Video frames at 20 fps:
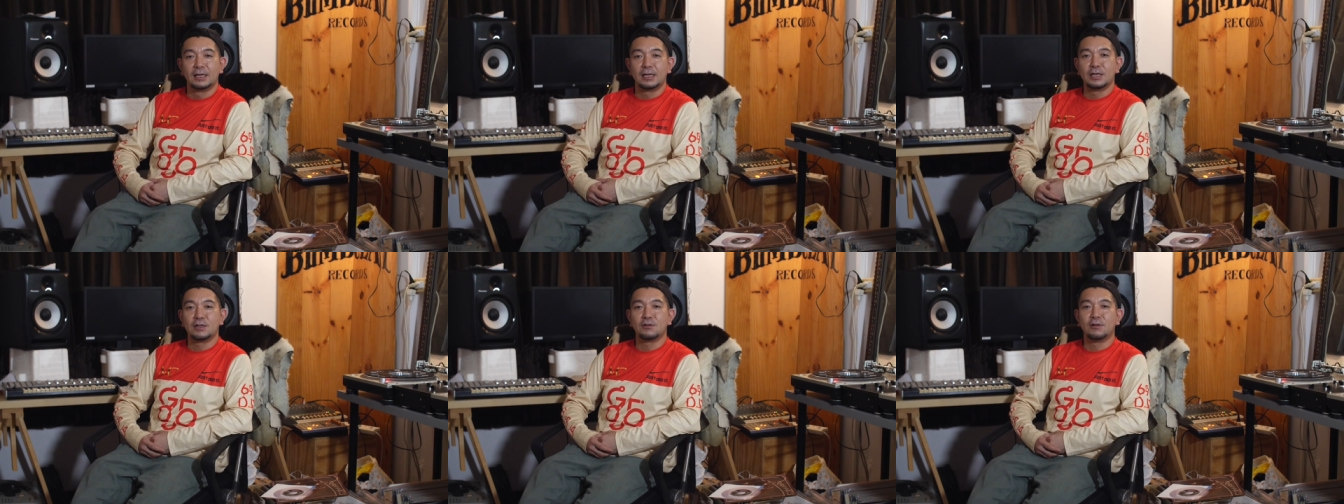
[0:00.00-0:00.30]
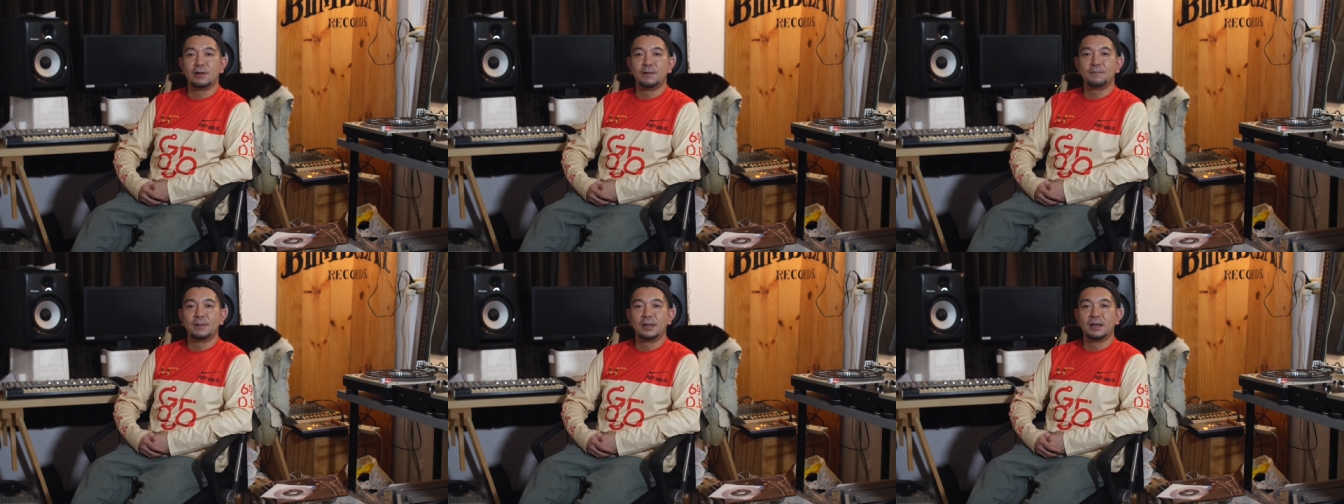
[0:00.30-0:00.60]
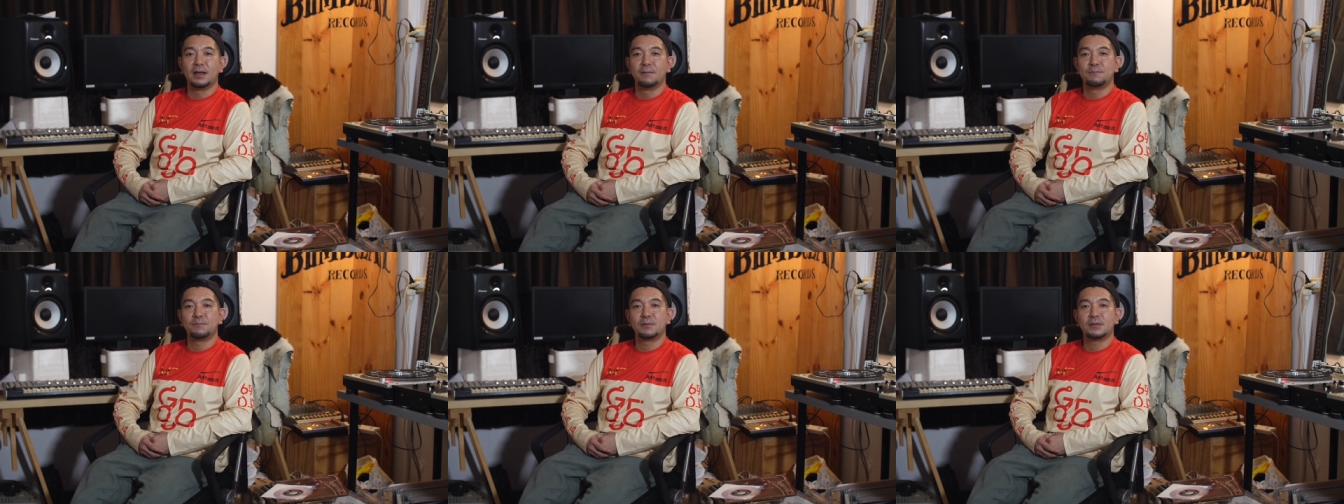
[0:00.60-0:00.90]
he's
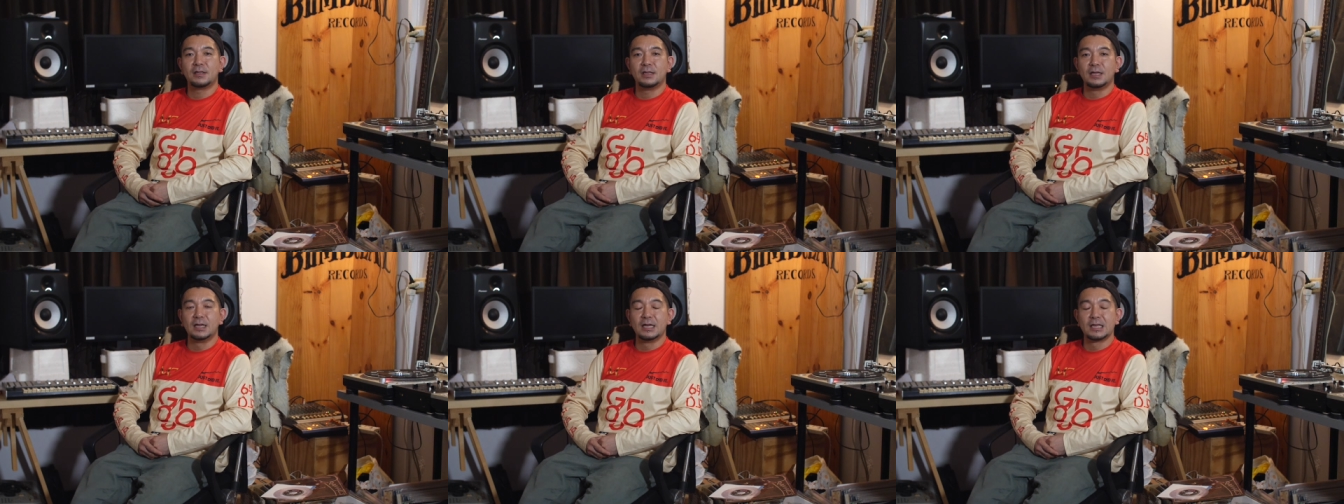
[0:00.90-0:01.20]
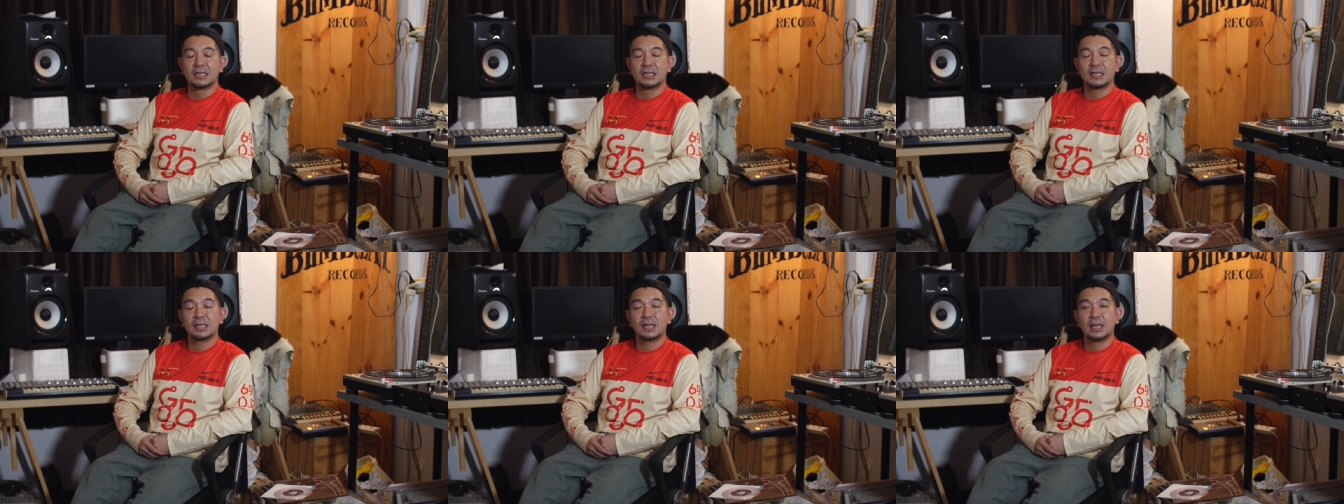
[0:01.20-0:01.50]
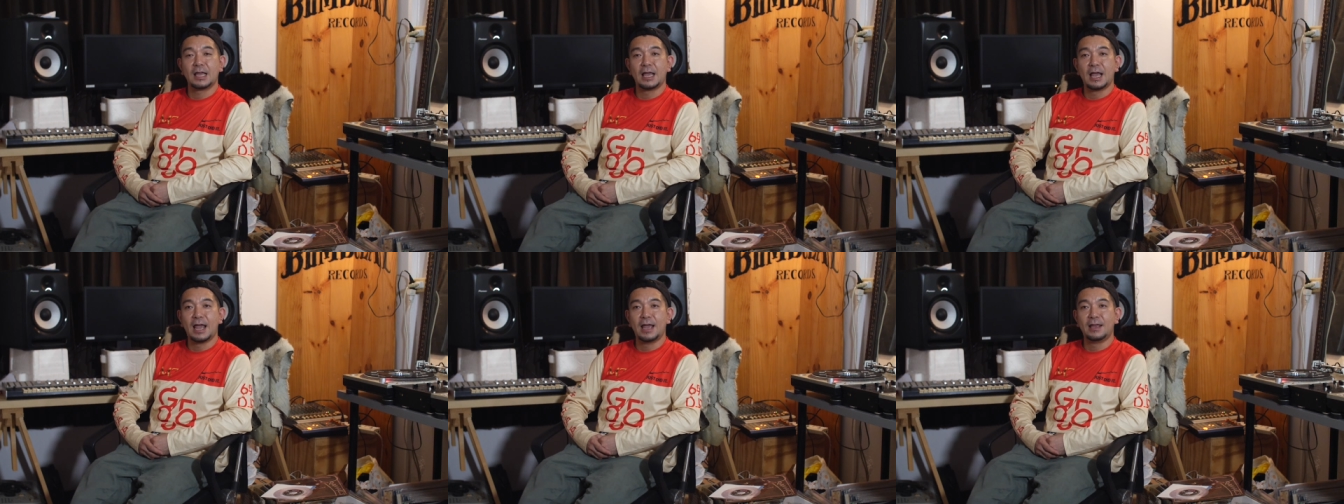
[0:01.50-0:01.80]
sleeping upstairs,
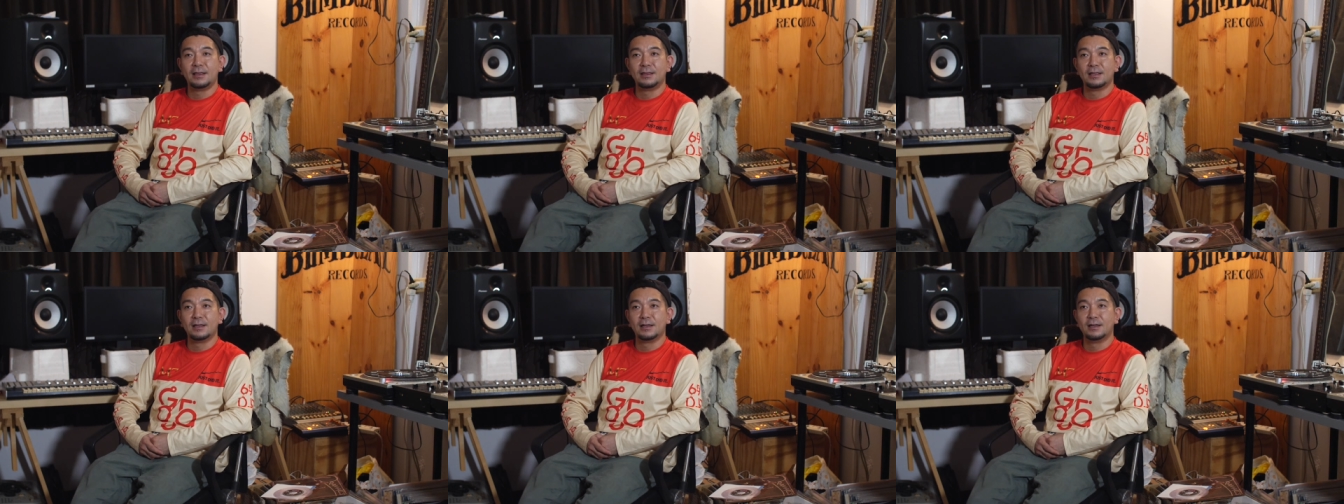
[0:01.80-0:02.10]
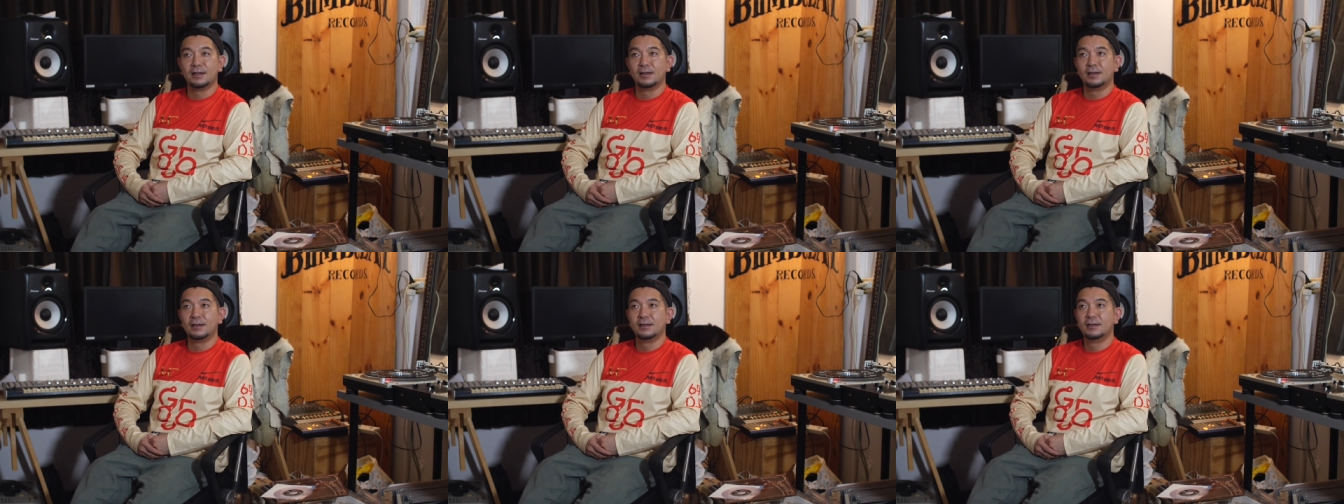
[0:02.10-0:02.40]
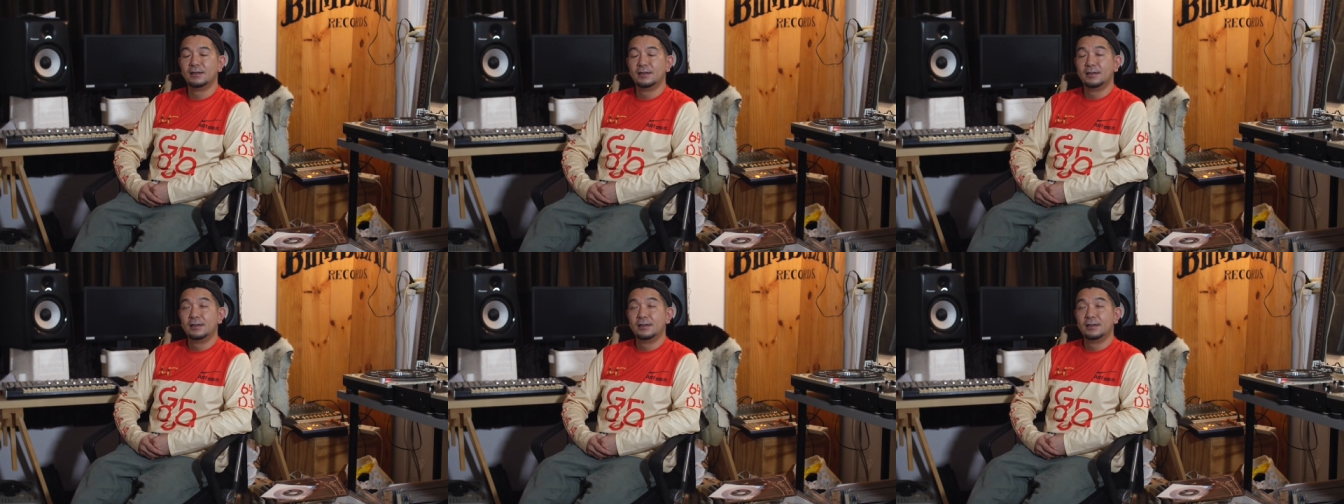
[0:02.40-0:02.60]
and uh,